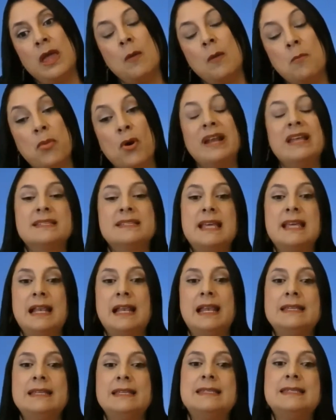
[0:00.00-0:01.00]
uh, for
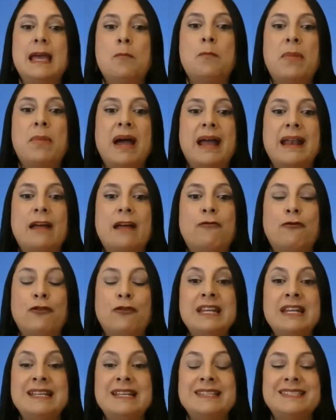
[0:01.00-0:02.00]
the Environment,
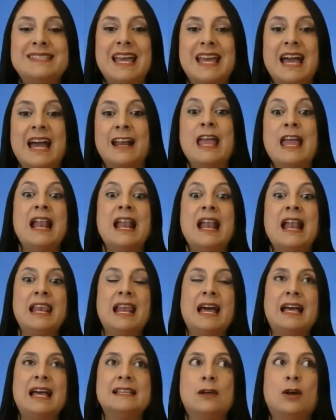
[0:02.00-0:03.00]

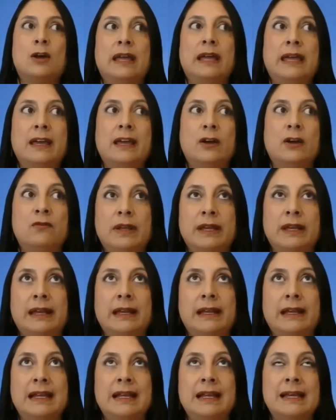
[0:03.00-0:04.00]
which is um,